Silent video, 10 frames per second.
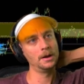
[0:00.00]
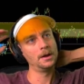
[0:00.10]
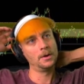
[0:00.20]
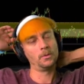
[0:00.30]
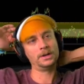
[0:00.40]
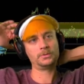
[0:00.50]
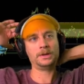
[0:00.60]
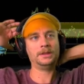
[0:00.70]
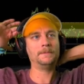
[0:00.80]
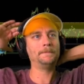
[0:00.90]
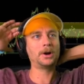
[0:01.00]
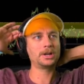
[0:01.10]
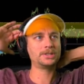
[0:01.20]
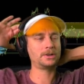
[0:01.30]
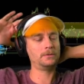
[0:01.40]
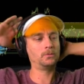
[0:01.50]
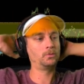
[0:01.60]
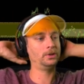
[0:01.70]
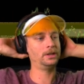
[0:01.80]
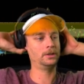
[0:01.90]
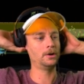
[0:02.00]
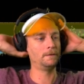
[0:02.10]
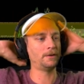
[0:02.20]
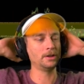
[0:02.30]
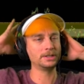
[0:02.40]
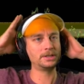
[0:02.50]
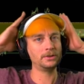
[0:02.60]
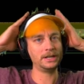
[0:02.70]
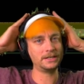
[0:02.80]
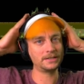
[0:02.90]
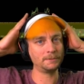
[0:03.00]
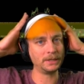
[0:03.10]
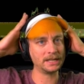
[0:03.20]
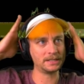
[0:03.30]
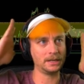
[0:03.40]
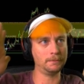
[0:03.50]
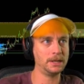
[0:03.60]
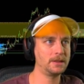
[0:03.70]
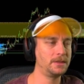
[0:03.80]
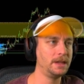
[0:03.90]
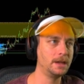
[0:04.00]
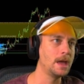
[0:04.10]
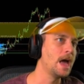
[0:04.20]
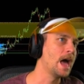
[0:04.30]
Whereas when the markets are really low volatility, slipping isn't a big thing.